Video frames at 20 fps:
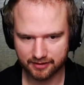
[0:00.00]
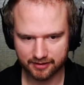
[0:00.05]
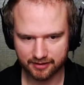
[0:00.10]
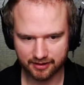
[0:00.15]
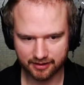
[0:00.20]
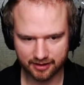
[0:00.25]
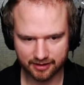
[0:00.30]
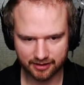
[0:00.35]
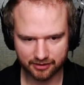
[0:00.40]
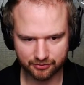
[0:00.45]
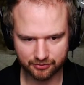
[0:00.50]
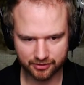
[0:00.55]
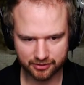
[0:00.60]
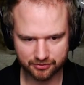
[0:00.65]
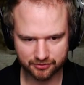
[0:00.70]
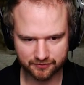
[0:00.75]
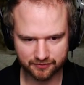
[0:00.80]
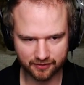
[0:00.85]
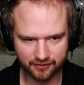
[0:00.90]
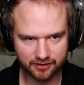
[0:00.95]
Okay, can I
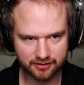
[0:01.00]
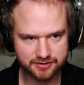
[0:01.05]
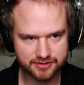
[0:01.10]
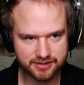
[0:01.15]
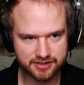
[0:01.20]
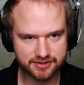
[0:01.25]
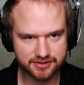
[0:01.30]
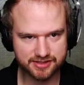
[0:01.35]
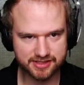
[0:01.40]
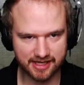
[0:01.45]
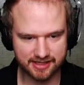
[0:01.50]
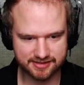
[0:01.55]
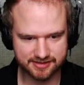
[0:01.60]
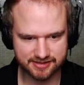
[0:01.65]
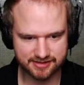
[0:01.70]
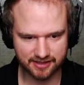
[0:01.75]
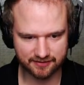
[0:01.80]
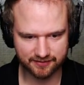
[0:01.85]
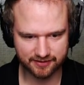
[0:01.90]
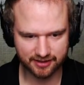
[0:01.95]
recruit volunteers? Yes,
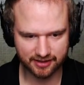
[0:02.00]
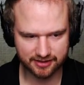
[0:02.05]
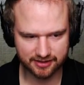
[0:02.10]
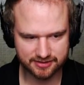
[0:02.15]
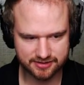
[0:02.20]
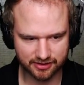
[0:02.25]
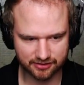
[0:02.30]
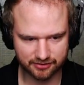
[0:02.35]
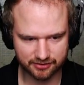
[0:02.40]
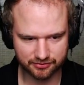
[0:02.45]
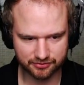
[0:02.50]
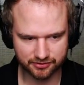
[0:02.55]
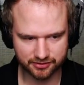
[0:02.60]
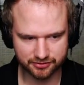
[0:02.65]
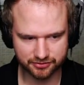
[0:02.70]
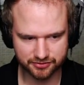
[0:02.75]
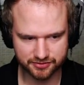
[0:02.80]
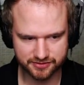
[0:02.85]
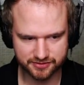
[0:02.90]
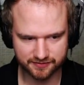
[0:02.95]
7 Geldarin recruits,